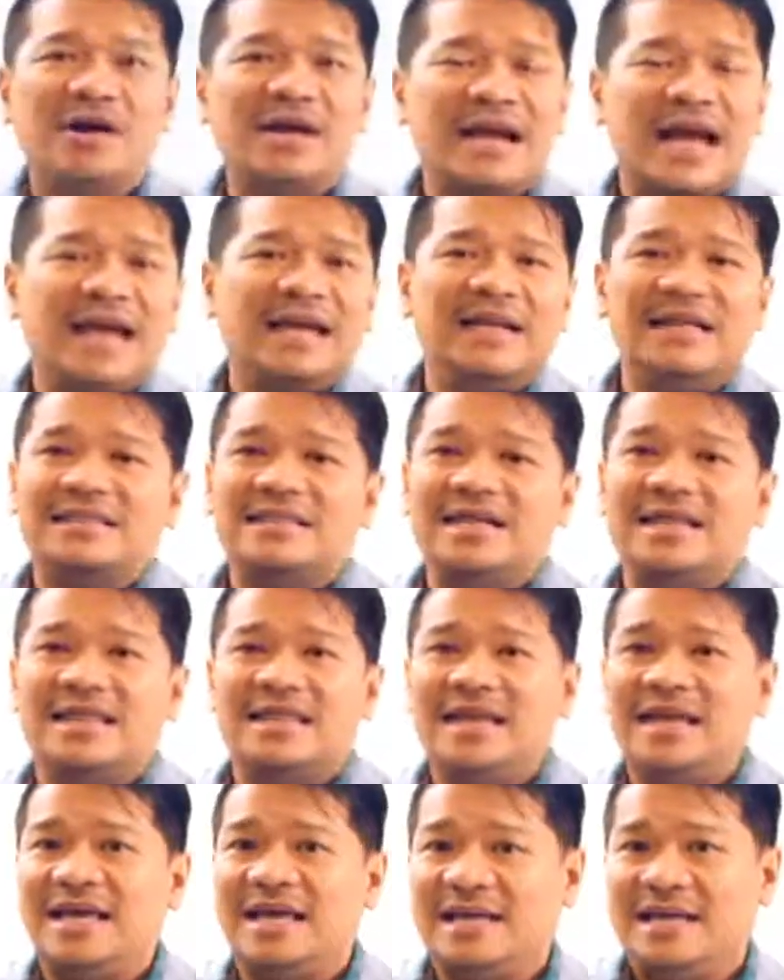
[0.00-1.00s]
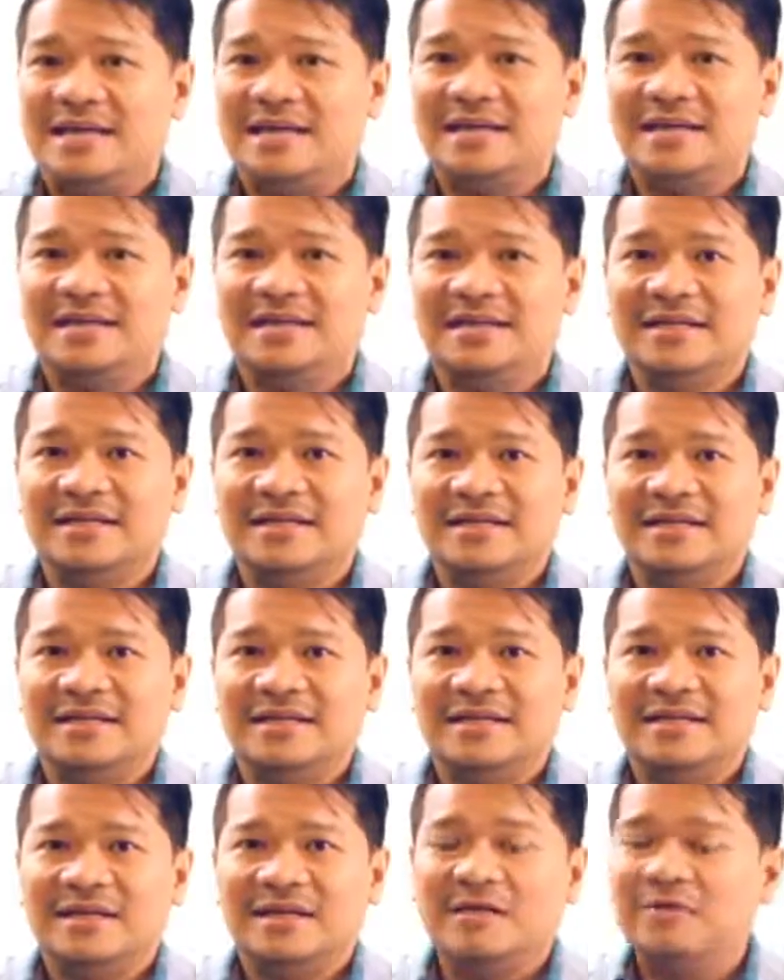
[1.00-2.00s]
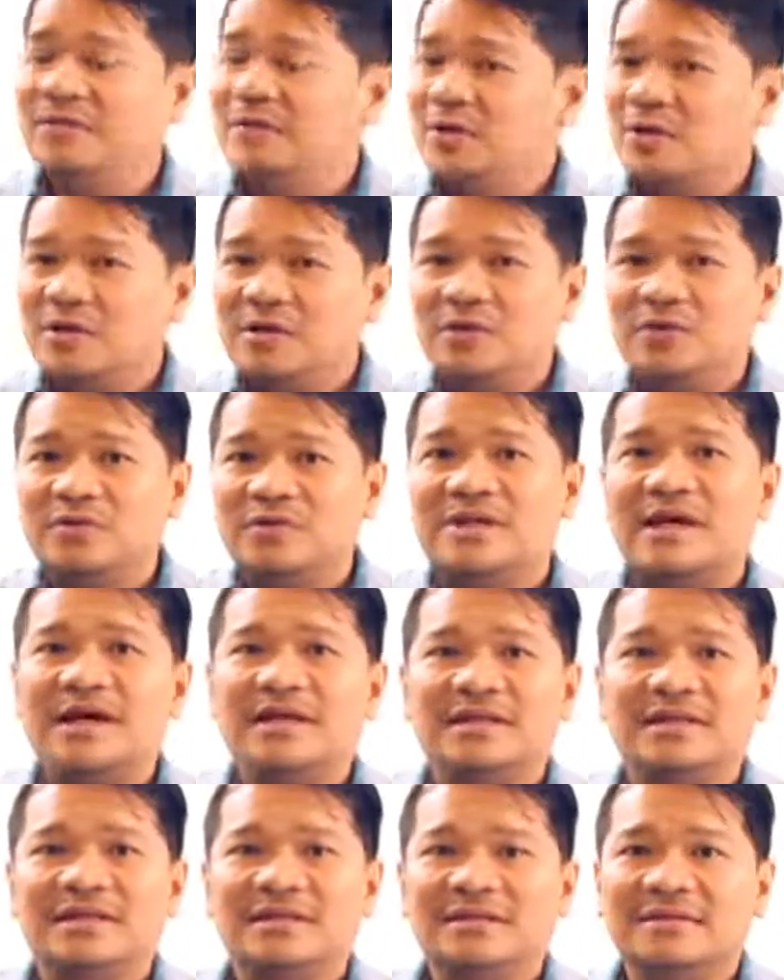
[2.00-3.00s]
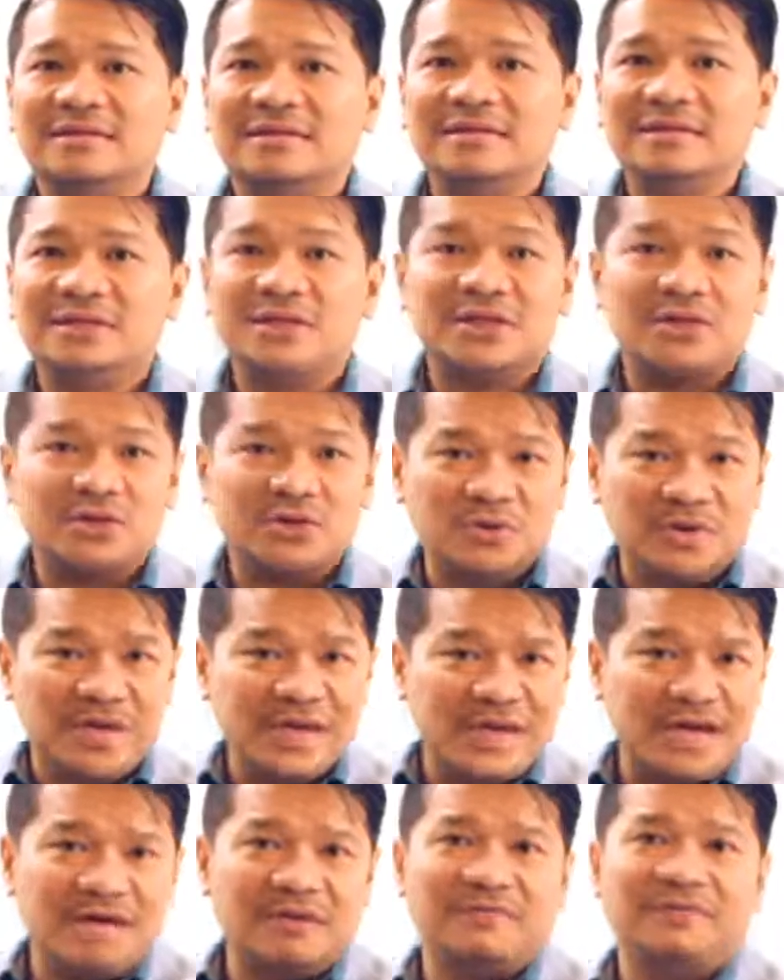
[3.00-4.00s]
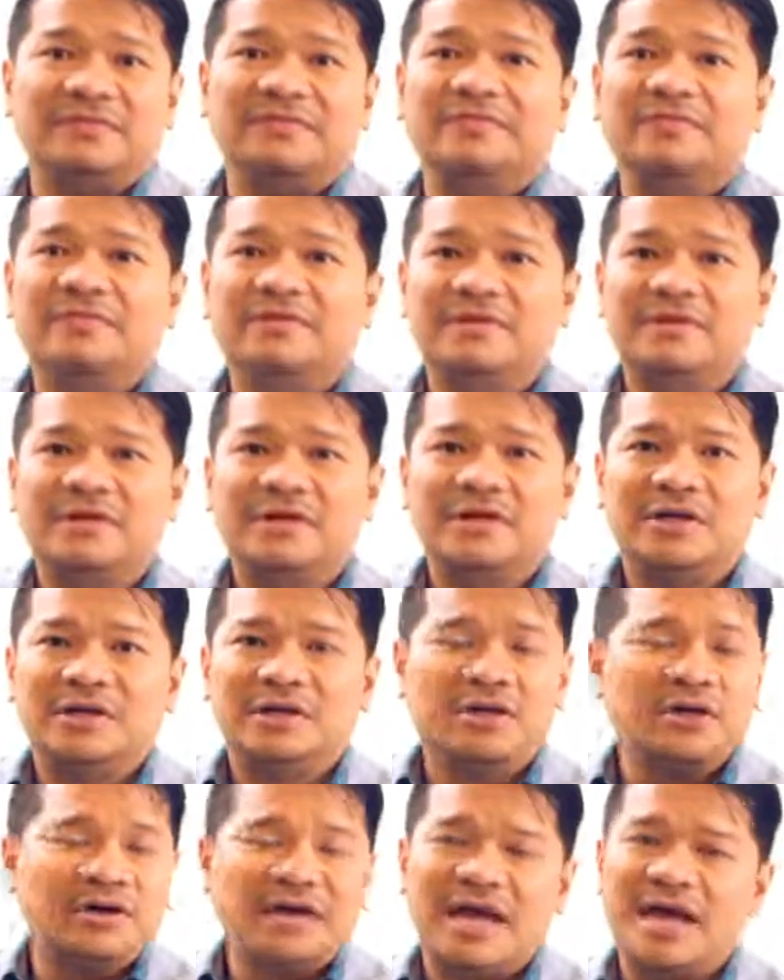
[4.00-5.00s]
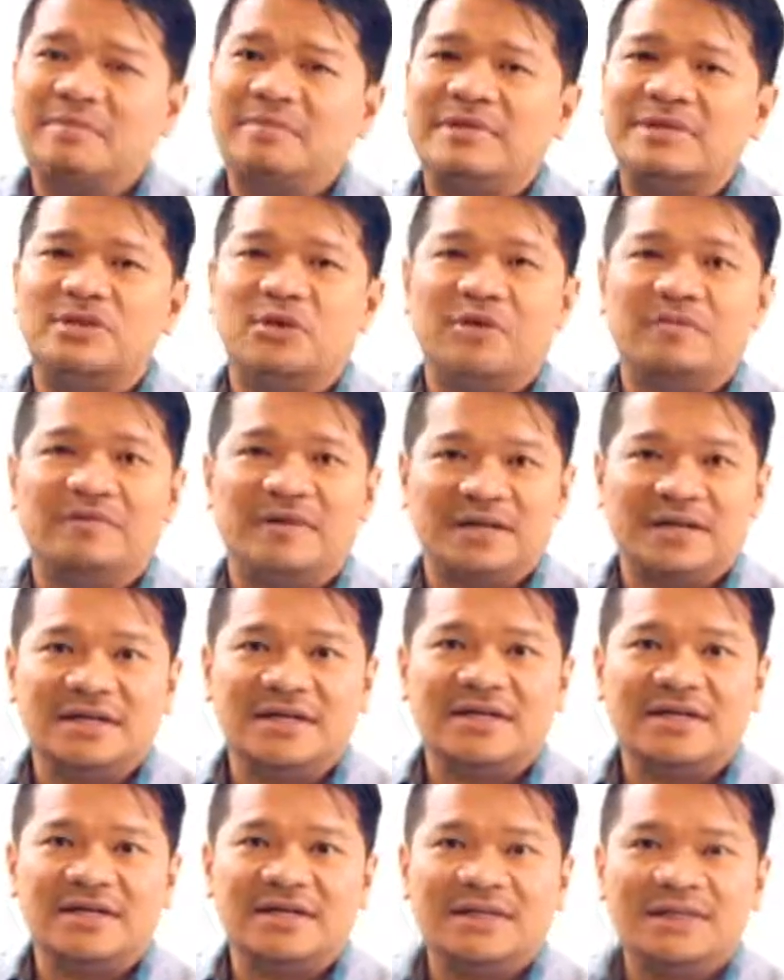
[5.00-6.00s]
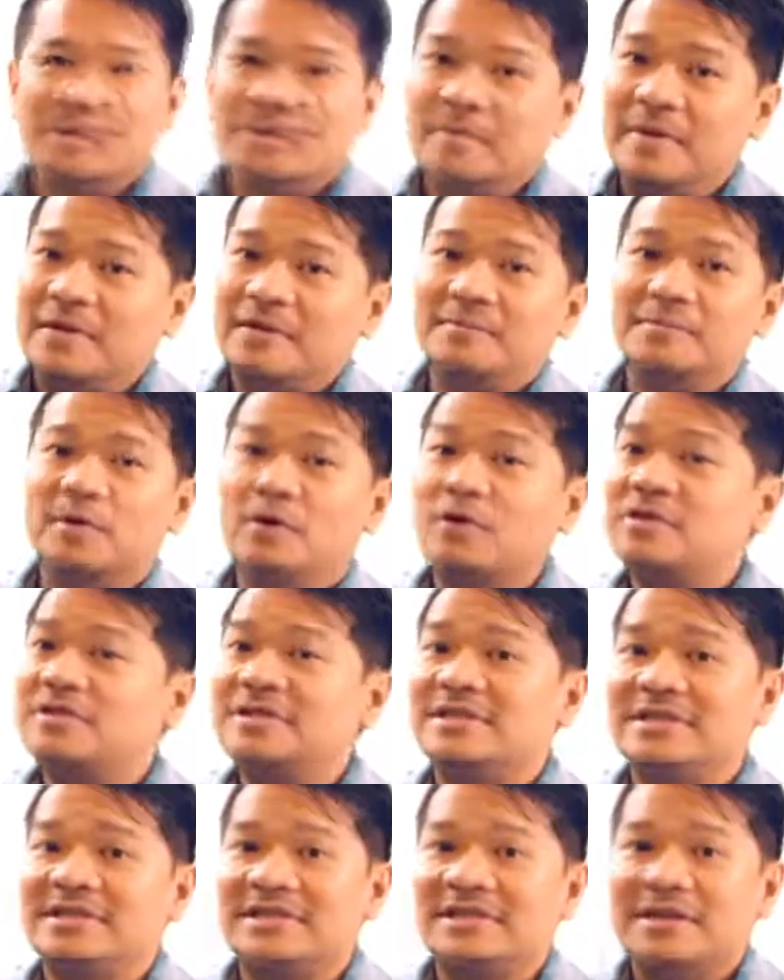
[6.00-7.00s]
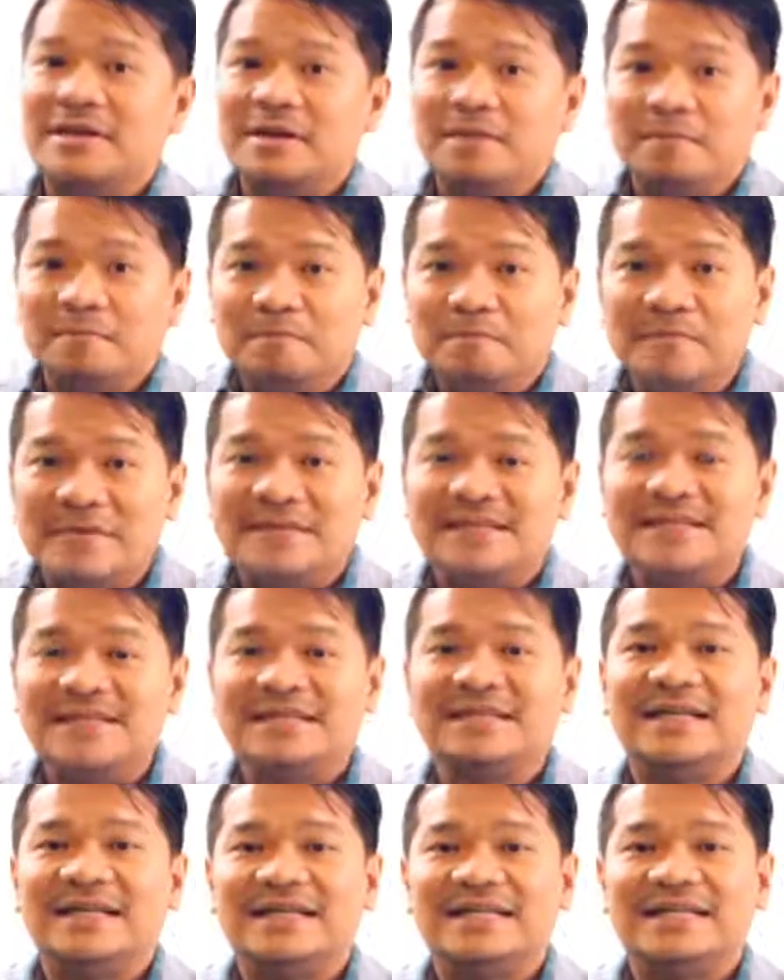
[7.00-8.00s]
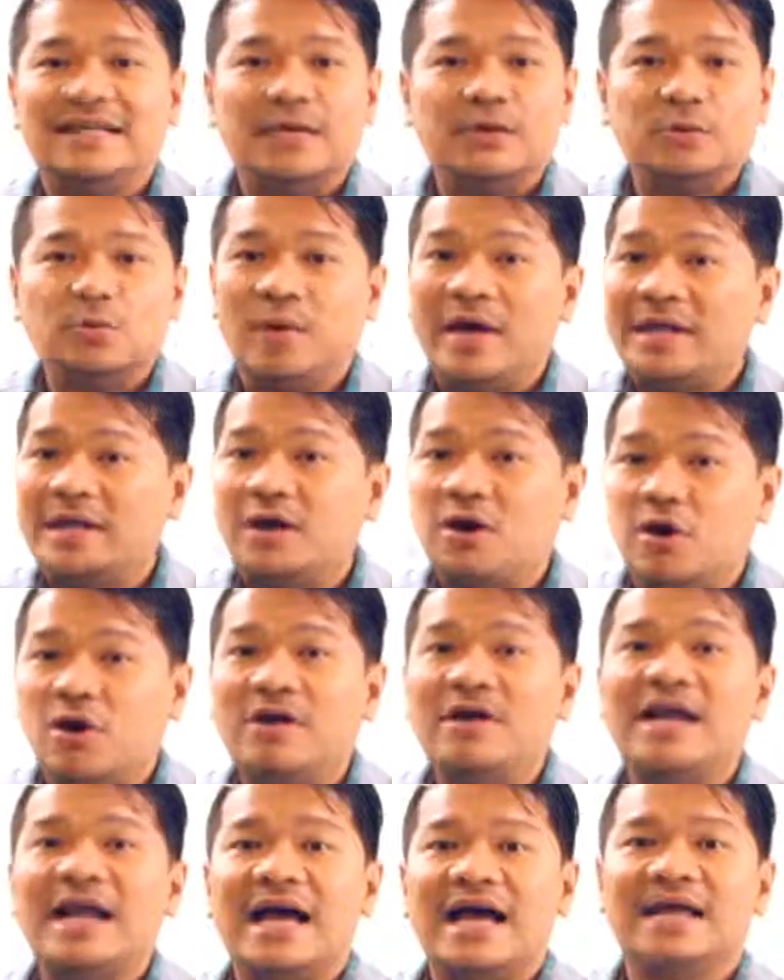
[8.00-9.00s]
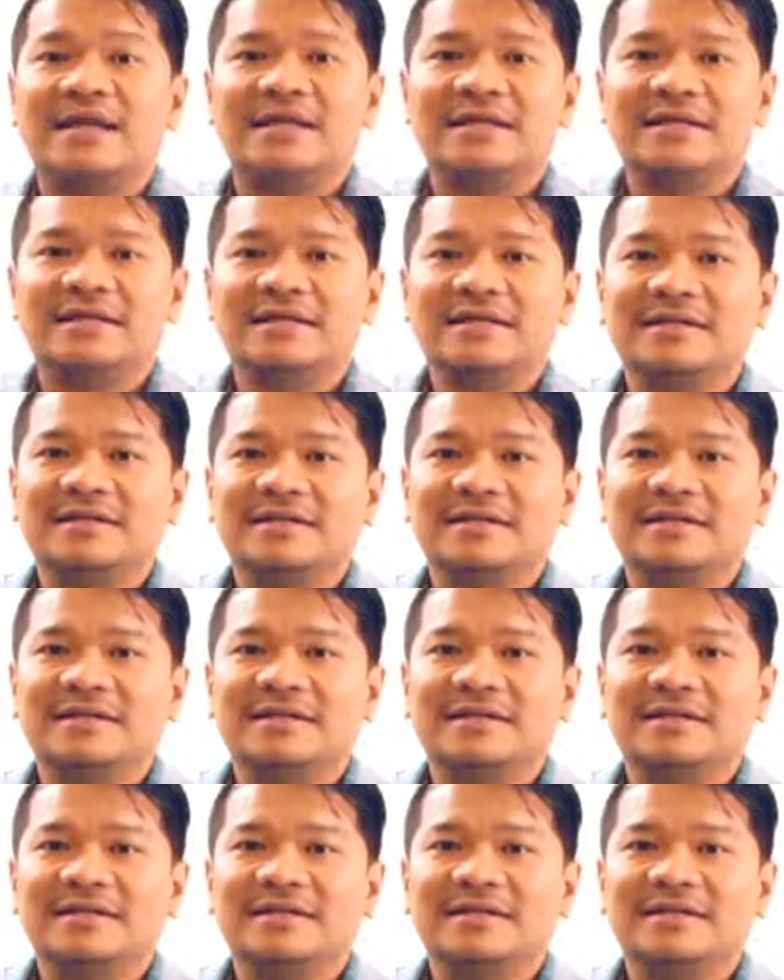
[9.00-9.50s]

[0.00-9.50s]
online is the thing. If you don't do that, soon enough, your game is over. But most businesses that went online